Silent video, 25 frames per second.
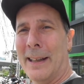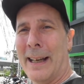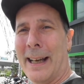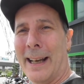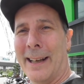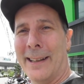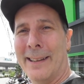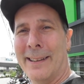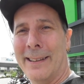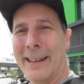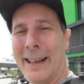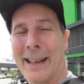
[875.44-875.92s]

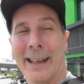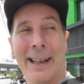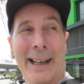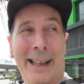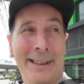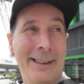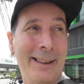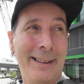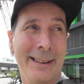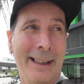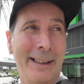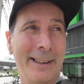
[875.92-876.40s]

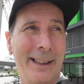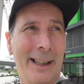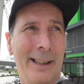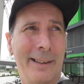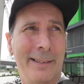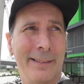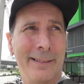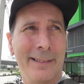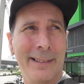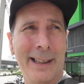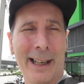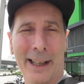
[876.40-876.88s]
As I said,
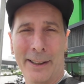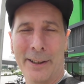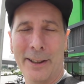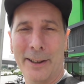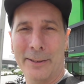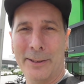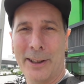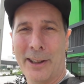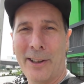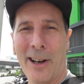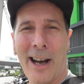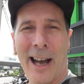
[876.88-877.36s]

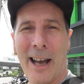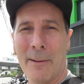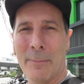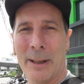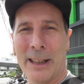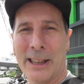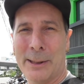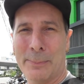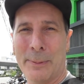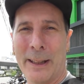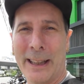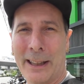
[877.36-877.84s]
the guy I've
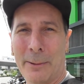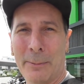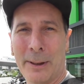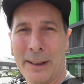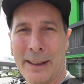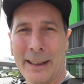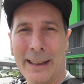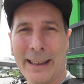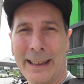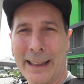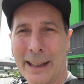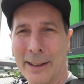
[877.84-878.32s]
been speaking
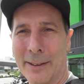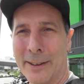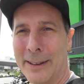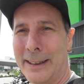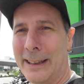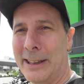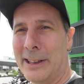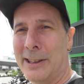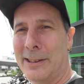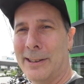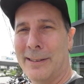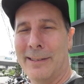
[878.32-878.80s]
with here,
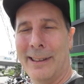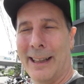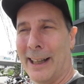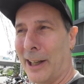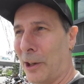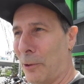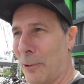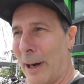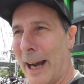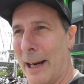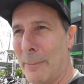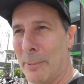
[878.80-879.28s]
he's, you
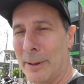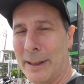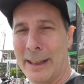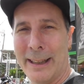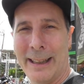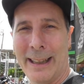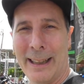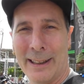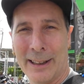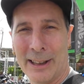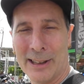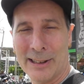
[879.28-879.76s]
know, great with
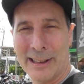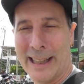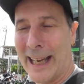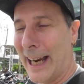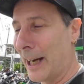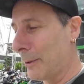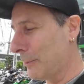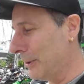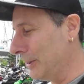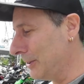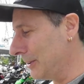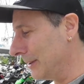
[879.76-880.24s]
the English
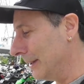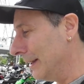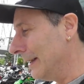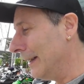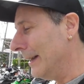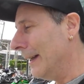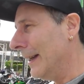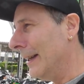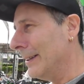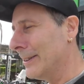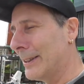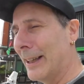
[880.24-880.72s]
language.
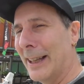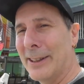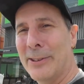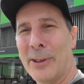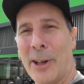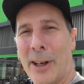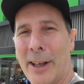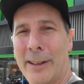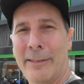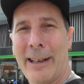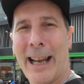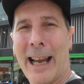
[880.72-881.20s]
So it's
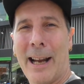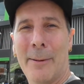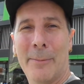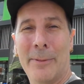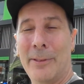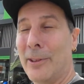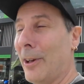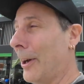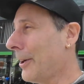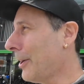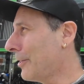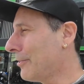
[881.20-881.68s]
not a
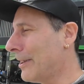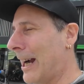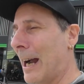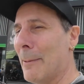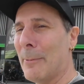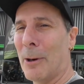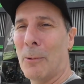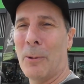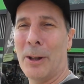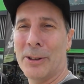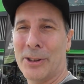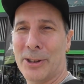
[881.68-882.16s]

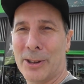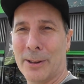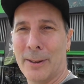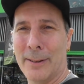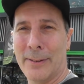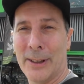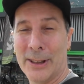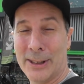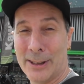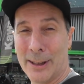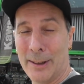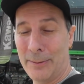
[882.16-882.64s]
drama
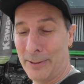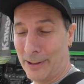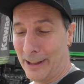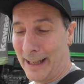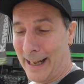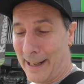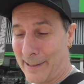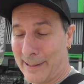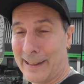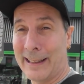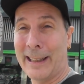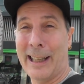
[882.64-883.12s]
whatsoever. So if you
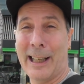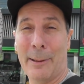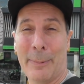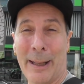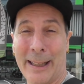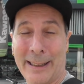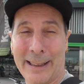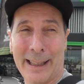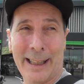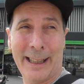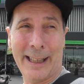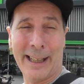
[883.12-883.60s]
are thinking
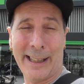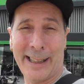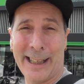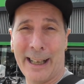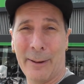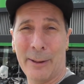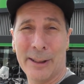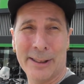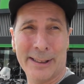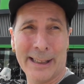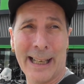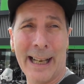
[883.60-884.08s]
about getting a
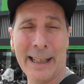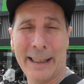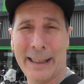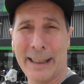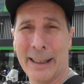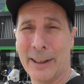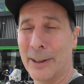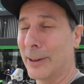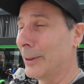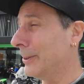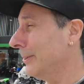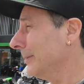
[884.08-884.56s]

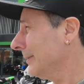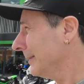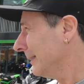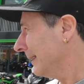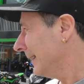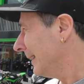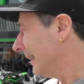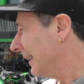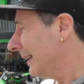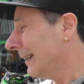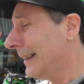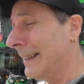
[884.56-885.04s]
Kawasaki at
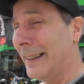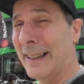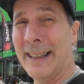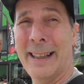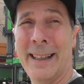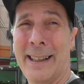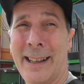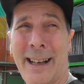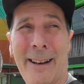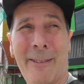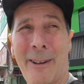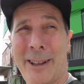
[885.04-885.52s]

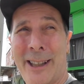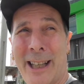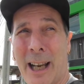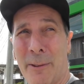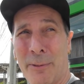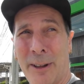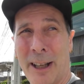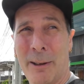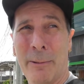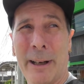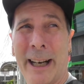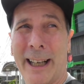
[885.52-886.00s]
all, I would
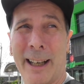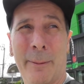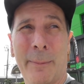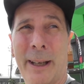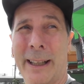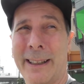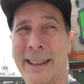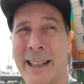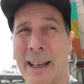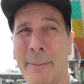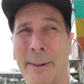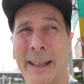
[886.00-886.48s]
definitely
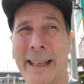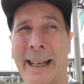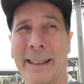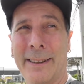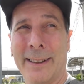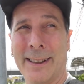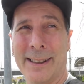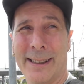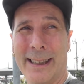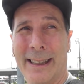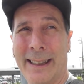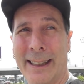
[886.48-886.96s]
recommend coming
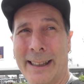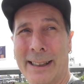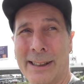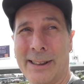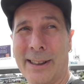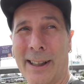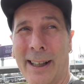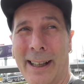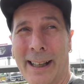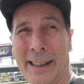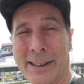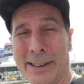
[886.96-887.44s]
out to see
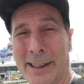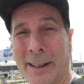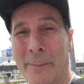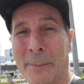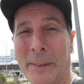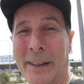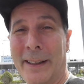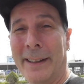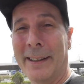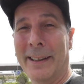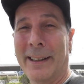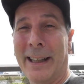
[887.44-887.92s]
these guys.
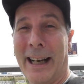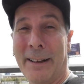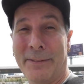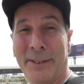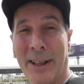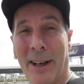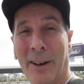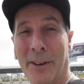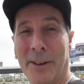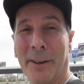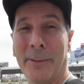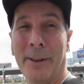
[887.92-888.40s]

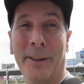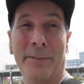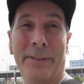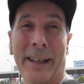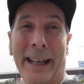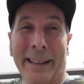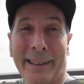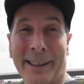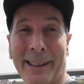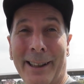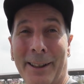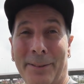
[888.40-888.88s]
I've told them the
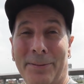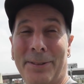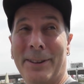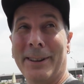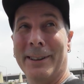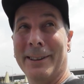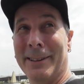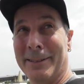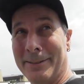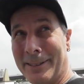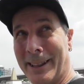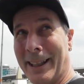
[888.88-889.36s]
fact that if
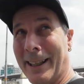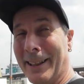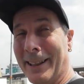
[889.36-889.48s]
you